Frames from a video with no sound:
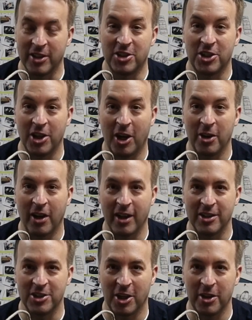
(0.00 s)
can show that, I
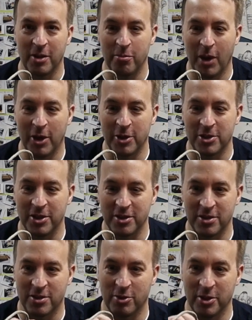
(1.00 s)
can show the
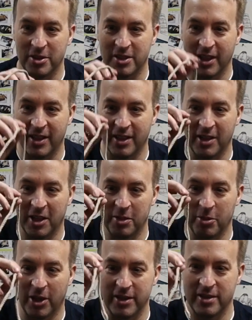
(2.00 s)
emotions through the Stick of
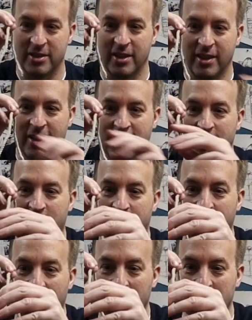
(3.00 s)
Dynamite's
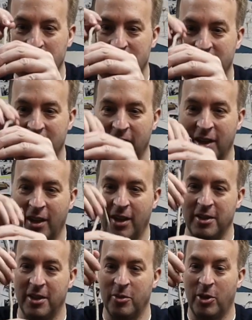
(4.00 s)
fuse. I
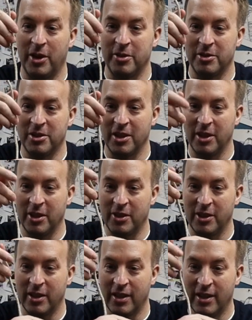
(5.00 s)
don't know what he'll do.
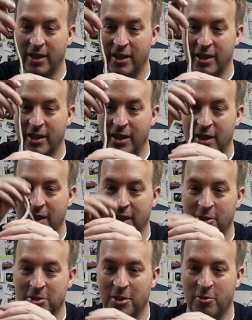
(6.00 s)

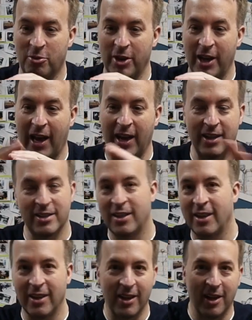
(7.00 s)
He'll sort of react,
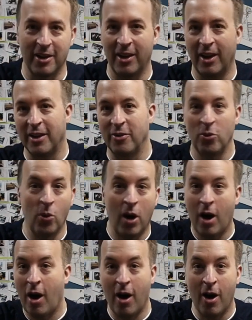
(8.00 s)
go kind of,
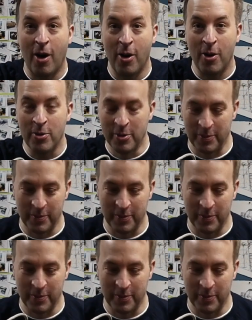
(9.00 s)
whoa!